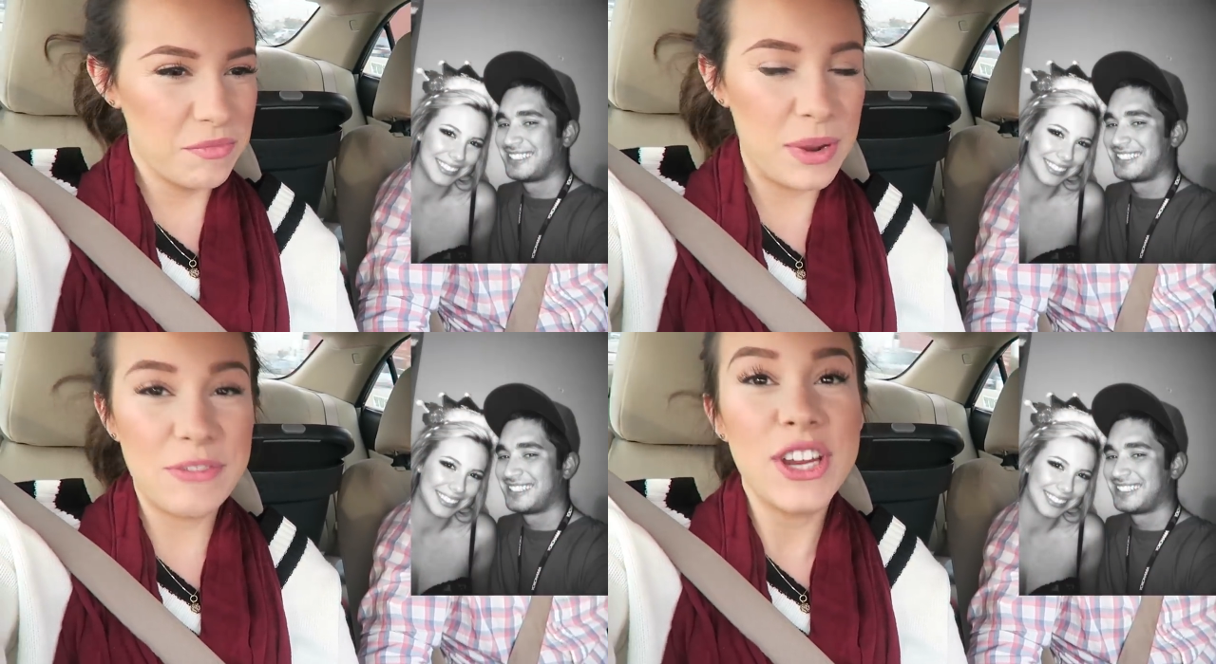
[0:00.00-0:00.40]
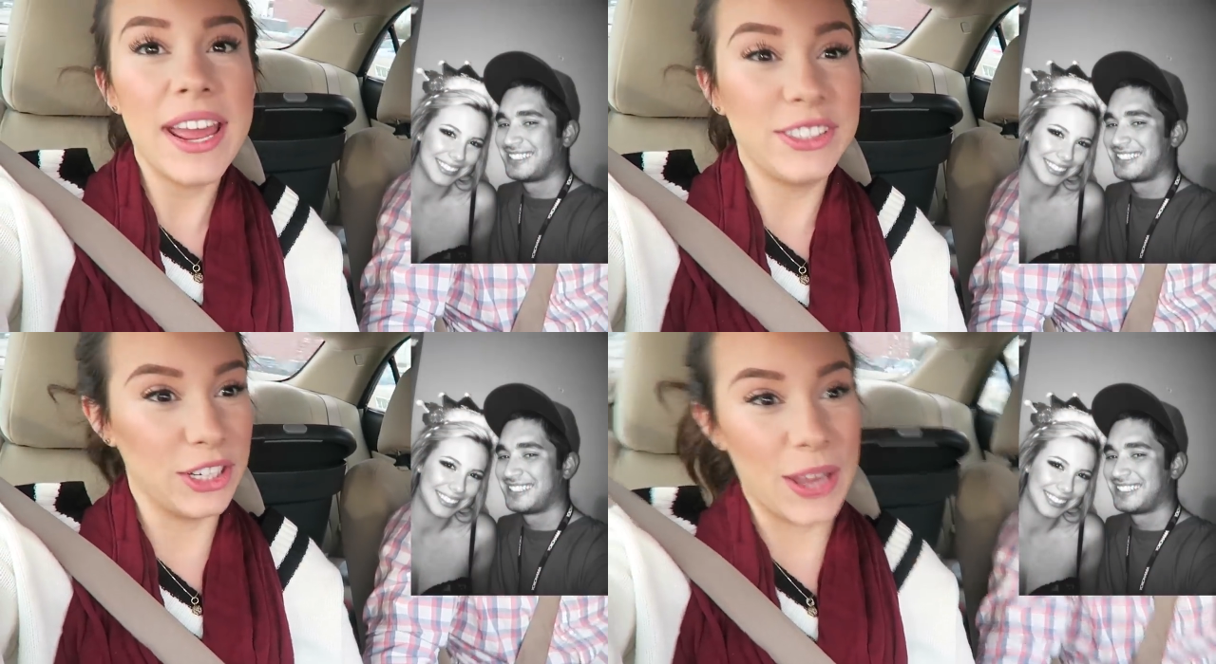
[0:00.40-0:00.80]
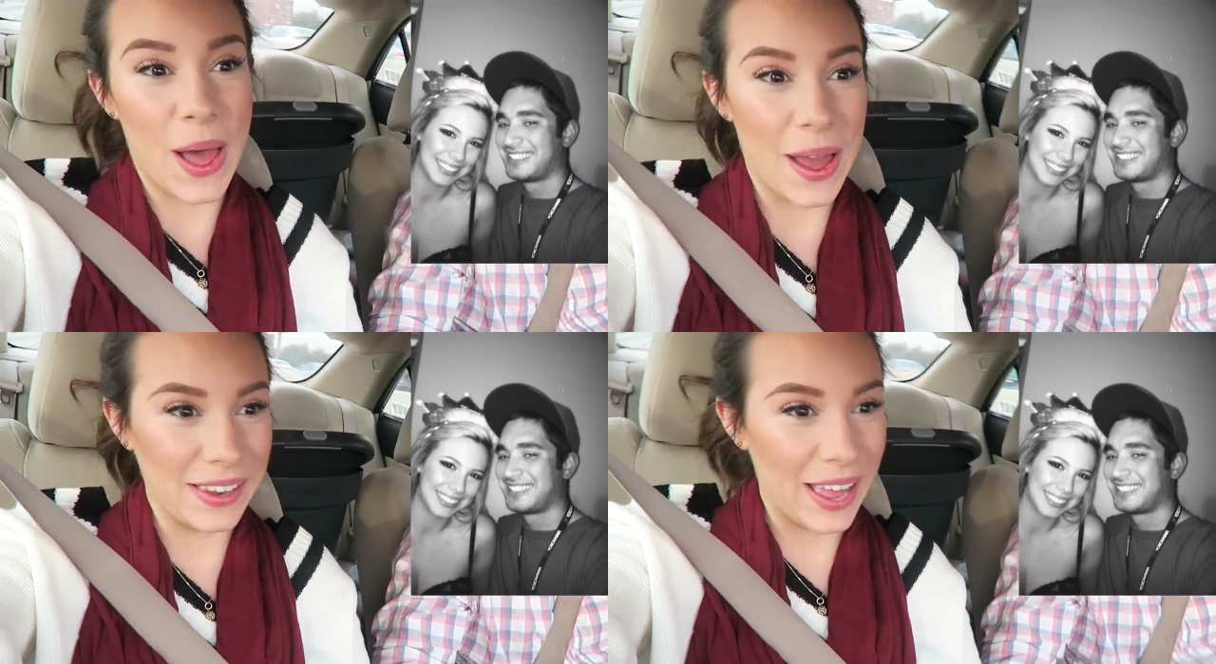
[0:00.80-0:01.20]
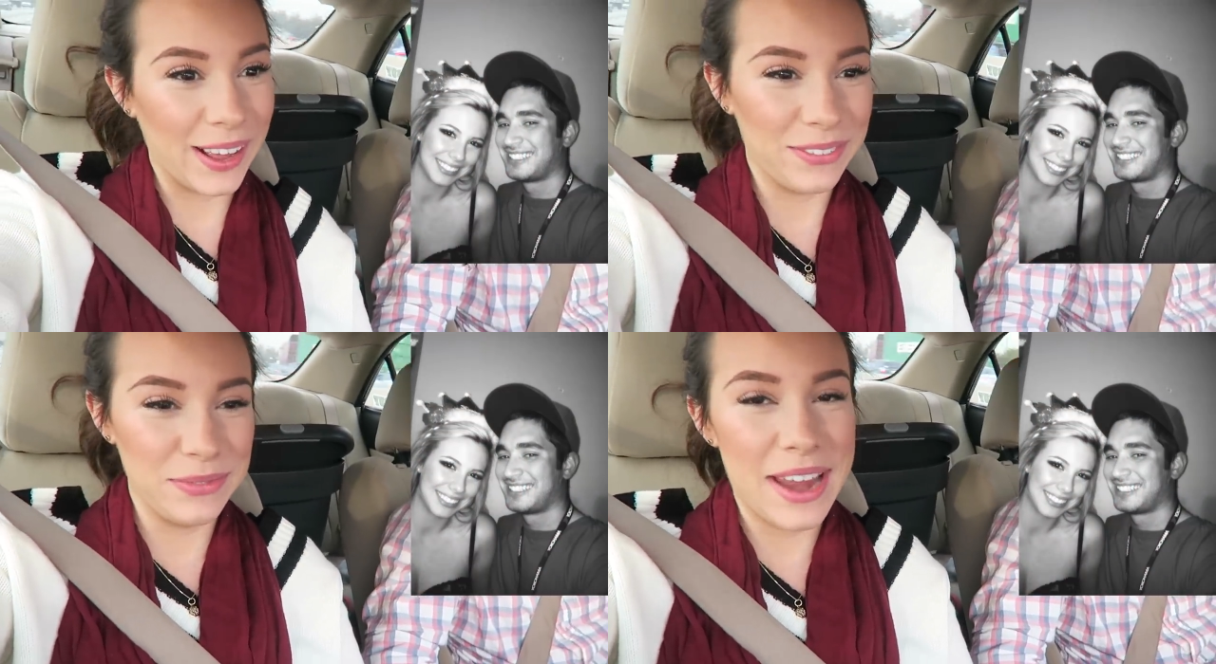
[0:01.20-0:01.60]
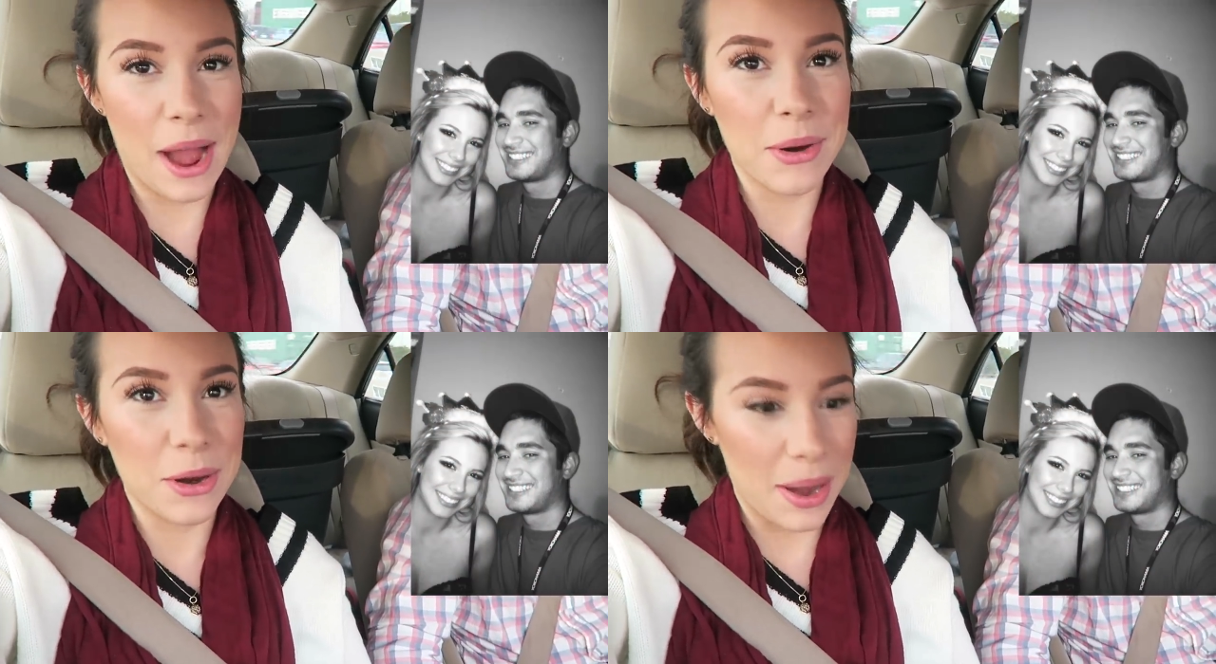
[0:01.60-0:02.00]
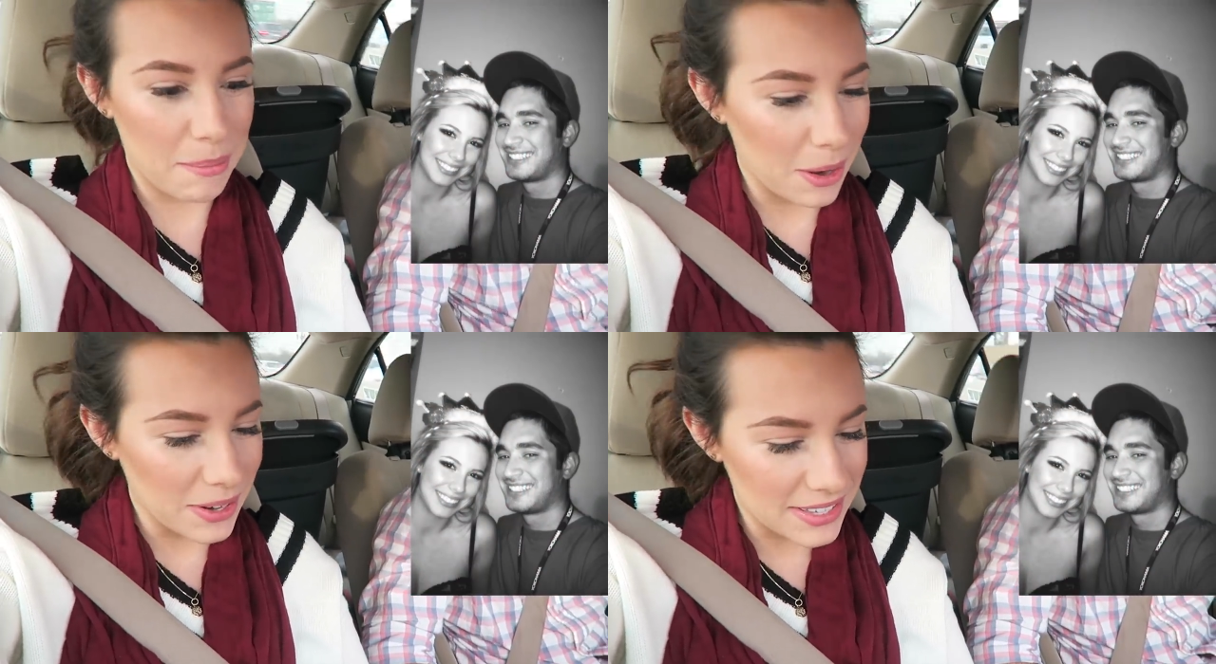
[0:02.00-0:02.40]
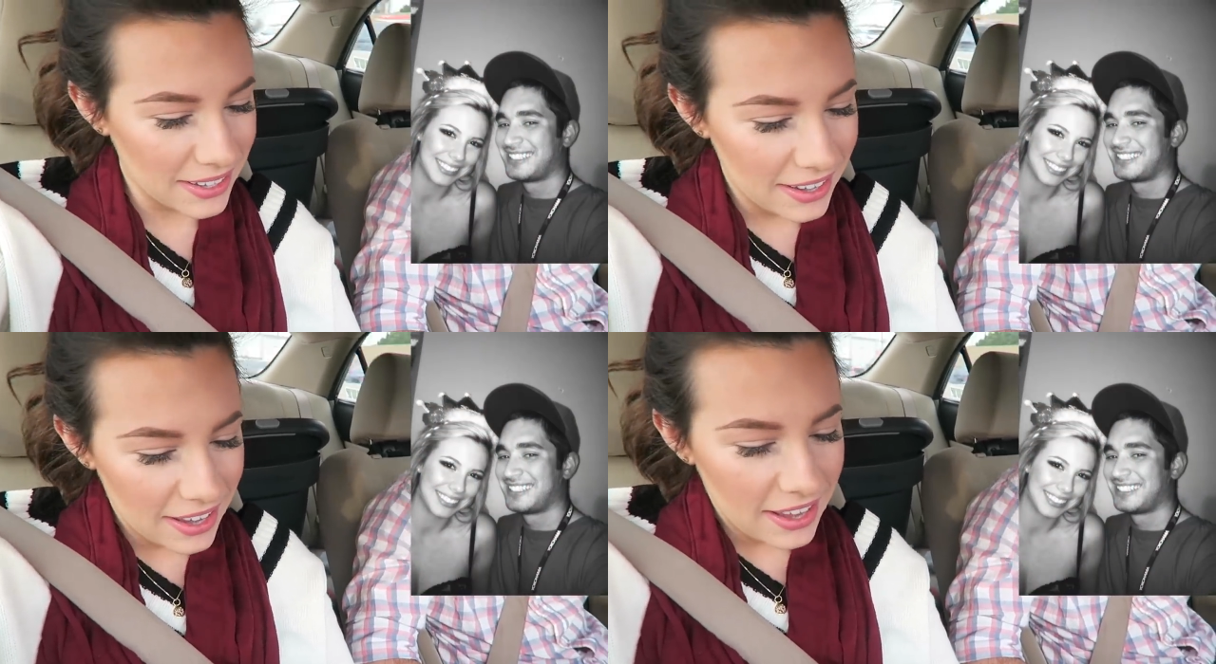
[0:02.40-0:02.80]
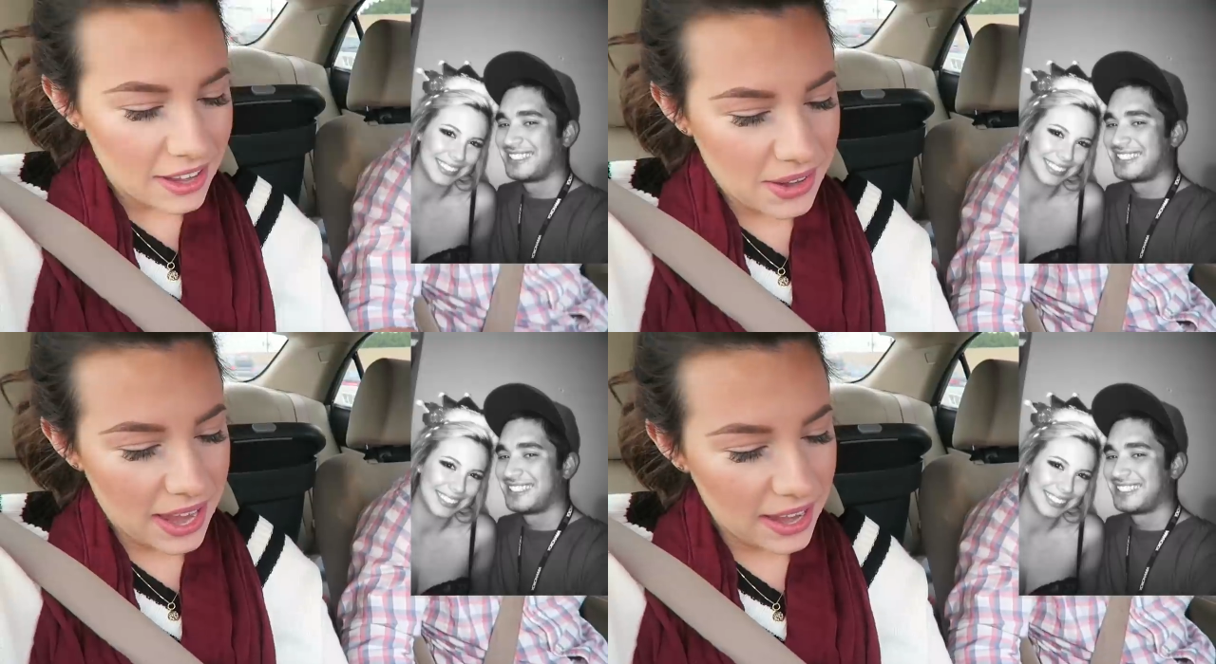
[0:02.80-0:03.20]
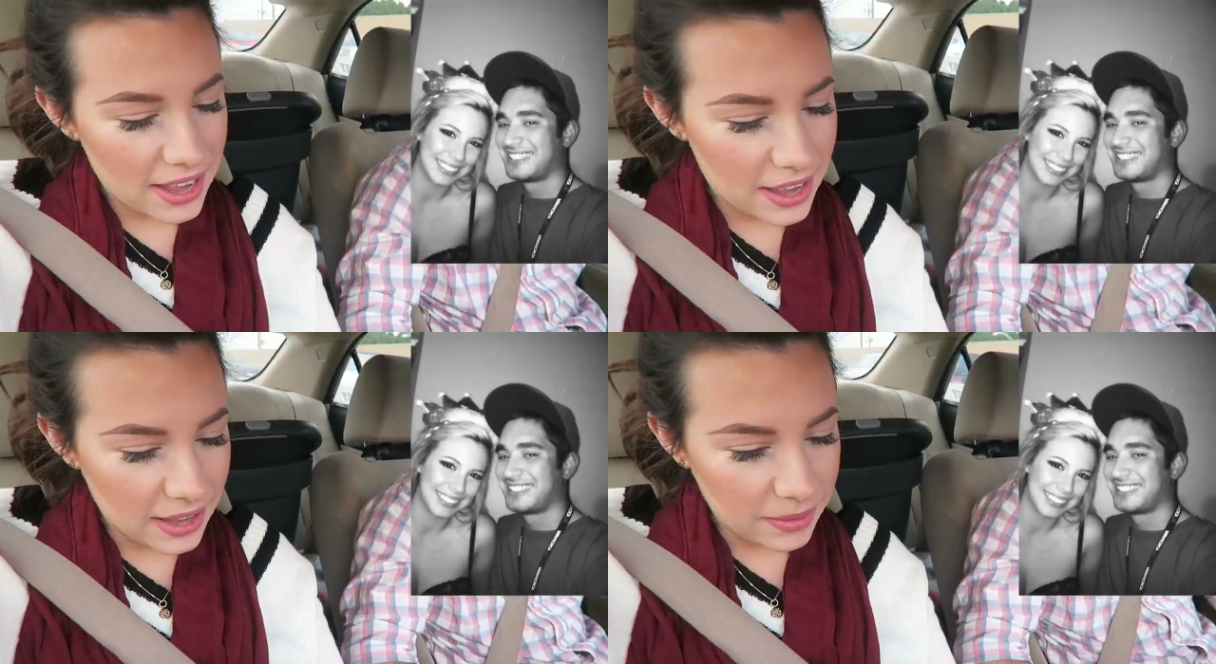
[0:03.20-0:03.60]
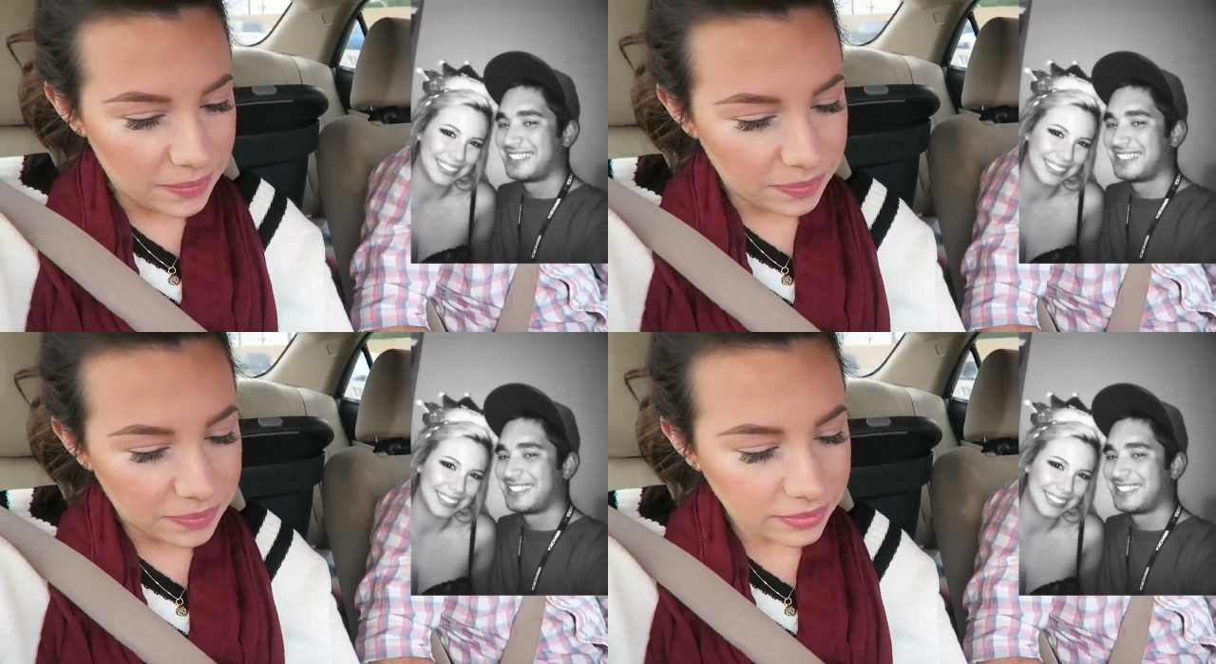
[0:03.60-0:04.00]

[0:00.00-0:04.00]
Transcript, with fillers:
Speaker 1: We've changed a lot. Like, now we're grandparents. Okay, um,